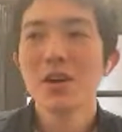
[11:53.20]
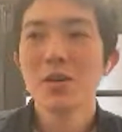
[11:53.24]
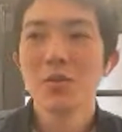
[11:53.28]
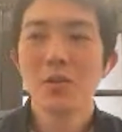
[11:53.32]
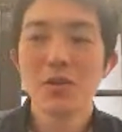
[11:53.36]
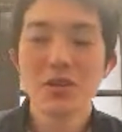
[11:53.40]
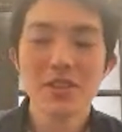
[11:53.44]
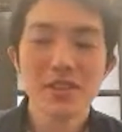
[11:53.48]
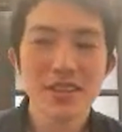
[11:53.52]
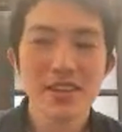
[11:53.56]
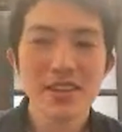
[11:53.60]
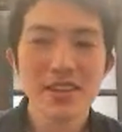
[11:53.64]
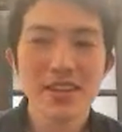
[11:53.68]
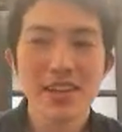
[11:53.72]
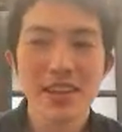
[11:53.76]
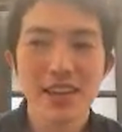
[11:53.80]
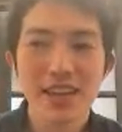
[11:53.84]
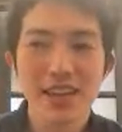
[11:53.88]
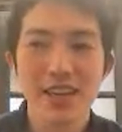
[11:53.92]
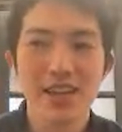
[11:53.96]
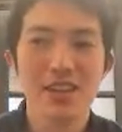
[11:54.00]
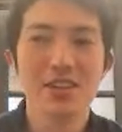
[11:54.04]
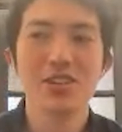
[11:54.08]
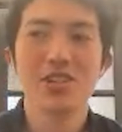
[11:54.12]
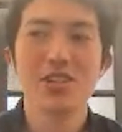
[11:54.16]
One thing that I
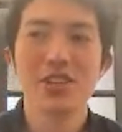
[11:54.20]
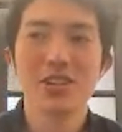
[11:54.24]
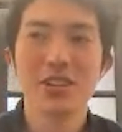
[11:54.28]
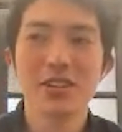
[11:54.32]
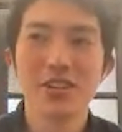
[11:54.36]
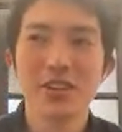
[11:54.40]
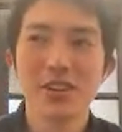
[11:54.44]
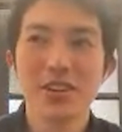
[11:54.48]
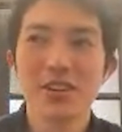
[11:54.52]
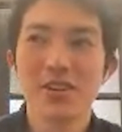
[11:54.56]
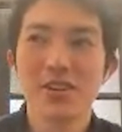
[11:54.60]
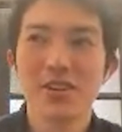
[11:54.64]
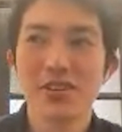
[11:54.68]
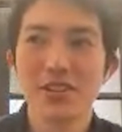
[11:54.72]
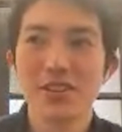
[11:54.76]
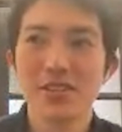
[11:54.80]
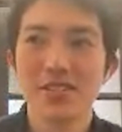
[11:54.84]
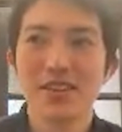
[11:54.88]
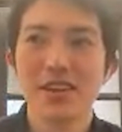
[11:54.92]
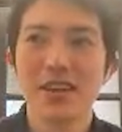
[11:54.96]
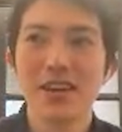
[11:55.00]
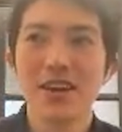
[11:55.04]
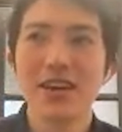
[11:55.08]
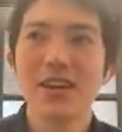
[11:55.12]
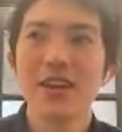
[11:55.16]
can share though is
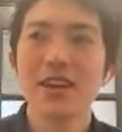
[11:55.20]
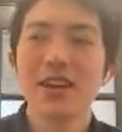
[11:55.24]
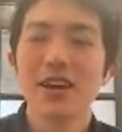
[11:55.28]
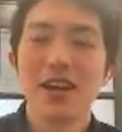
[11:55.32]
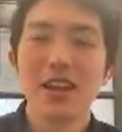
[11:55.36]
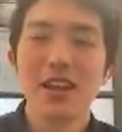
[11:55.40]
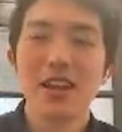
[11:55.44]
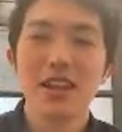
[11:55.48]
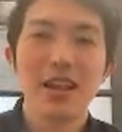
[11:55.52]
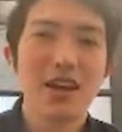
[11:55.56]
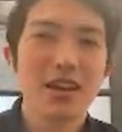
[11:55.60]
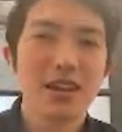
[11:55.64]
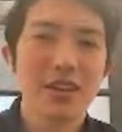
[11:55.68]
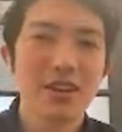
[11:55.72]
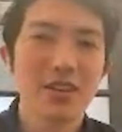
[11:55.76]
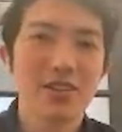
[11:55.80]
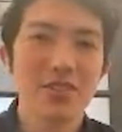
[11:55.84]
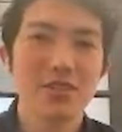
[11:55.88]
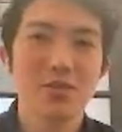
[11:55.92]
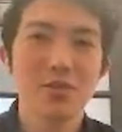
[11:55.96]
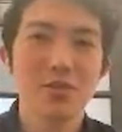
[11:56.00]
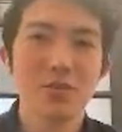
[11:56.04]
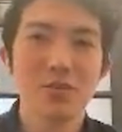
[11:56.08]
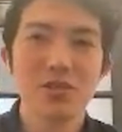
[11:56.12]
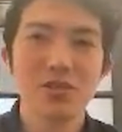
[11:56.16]
that a lot of
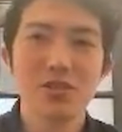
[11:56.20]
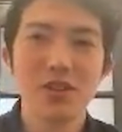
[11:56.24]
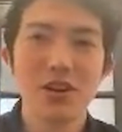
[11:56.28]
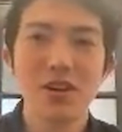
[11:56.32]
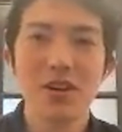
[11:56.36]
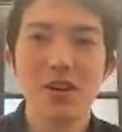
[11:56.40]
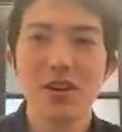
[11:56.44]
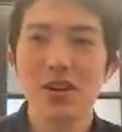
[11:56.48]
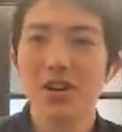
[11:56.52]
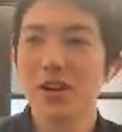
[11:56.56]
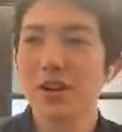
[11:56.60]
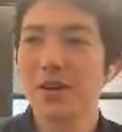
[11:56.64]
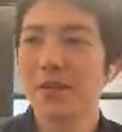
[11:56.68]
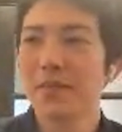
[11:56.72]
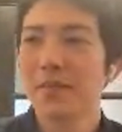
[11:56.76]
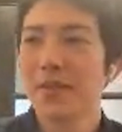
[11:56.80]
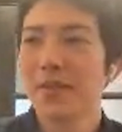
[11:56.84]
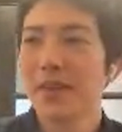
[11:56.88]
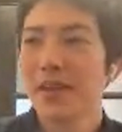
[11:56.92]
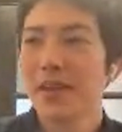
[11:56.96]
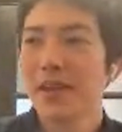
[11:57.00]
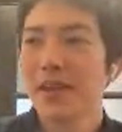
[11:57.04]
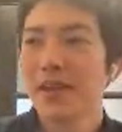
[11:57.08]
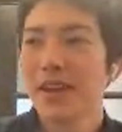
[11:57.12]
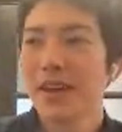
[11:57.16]
customers are
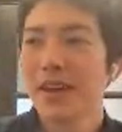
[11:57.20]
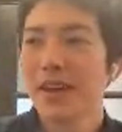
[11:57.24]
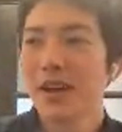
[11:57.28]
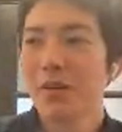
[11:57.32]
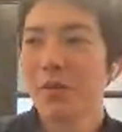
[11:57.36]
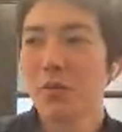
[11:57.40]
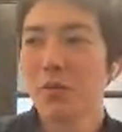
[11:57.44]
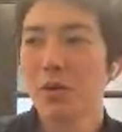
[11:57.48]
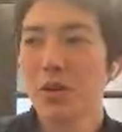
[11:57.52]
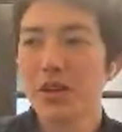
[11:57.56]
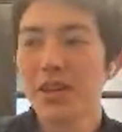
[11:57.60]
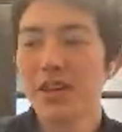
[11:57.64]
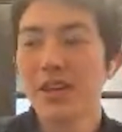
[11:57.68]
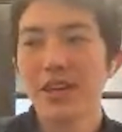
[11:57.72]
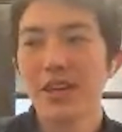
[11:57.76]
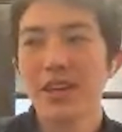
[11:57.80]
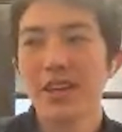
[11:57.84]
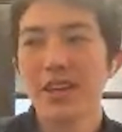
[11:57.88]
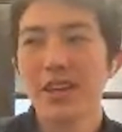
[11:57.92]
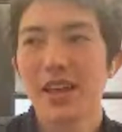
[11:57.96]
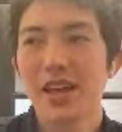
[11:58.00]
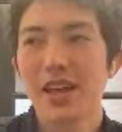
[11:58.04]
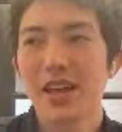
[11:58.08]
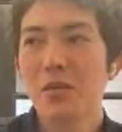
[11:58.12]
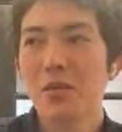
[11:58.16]

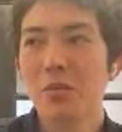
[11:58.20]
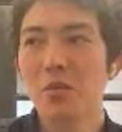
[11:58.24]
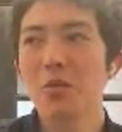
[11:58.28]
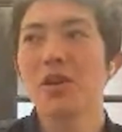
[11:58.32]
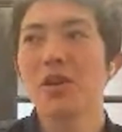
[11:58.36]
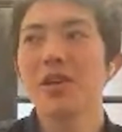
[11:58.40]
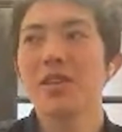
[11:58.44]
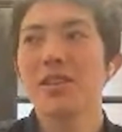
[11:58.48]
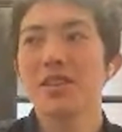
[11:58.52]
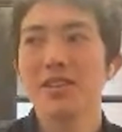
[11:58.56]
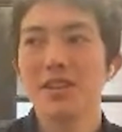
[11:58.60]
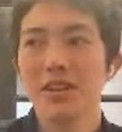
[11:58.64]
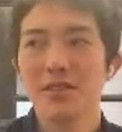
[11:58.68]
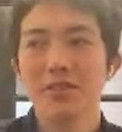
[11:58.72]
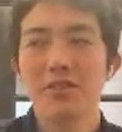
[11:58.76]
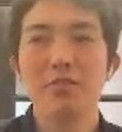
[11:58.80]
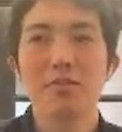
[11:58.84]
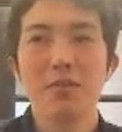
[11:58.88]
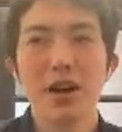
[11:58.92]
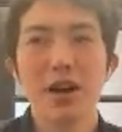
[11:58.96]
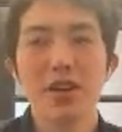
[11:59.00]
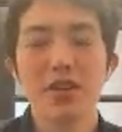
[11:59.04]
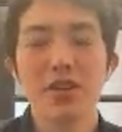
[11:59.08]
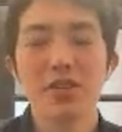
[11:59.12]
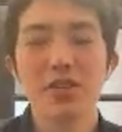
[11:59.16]
working with different
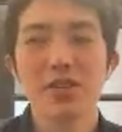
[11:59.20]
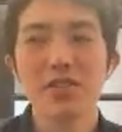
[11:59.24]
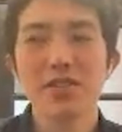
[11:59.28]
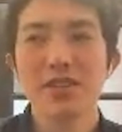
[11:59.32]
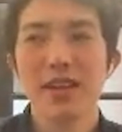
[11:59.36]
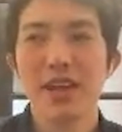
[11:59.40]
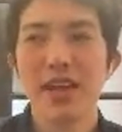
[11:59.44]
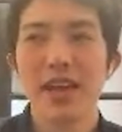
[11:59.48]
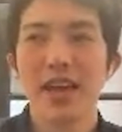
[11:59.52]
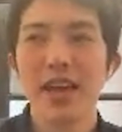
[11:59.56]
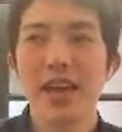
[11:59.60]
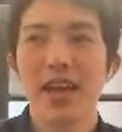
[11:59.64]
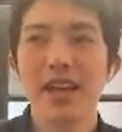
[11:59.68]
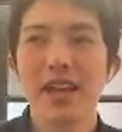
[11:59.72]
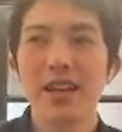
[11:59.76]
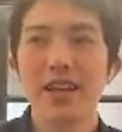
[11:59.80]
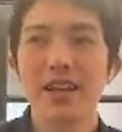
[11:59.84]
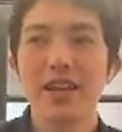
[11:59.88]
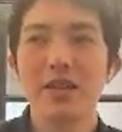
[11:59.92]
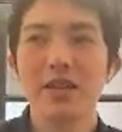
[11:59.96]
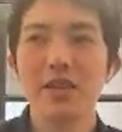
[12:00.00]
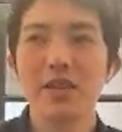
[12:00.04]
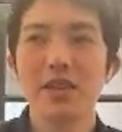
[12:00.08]
models and